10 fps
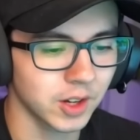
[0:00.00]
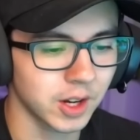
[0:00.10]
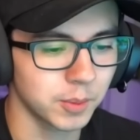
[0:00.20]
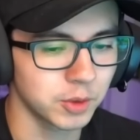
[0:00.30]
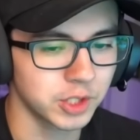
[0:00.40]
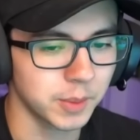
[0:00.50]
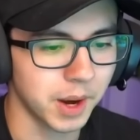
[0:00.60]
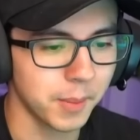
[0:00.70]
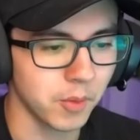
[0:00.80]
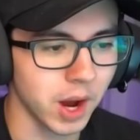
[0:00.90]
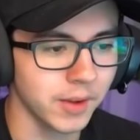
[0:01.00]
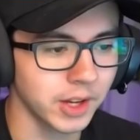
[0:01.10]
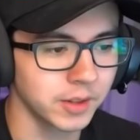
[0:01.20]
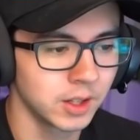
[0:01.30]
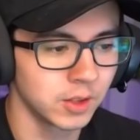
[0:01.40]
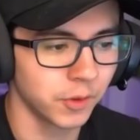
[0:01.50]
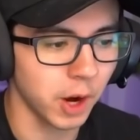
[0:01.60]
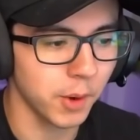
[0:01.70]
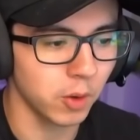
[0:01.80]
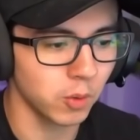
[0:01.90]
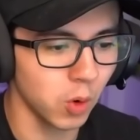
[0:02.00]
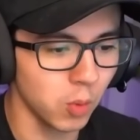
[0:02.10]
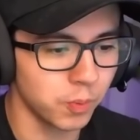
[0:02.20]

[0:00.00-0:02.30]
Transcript: All right, blue team, I'm arriving. Fireball, oop. All